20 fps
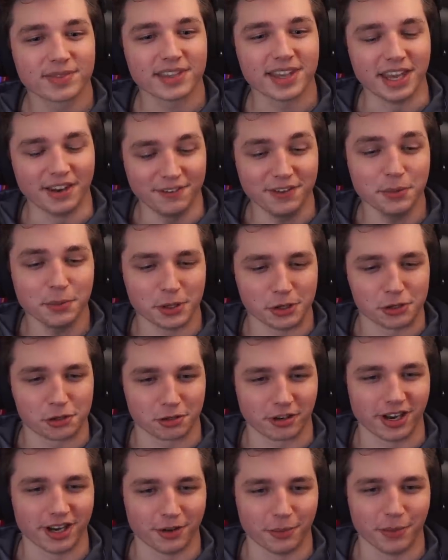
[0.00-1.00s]
Envy would
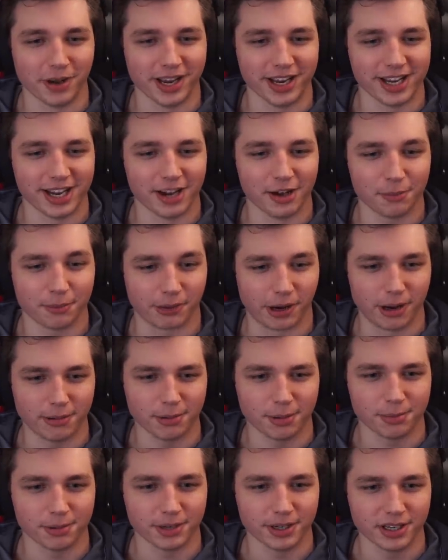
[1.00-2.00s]
trade a way out,
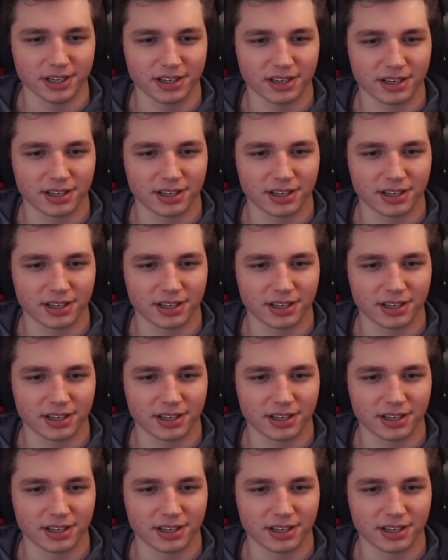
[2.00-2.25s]
probably.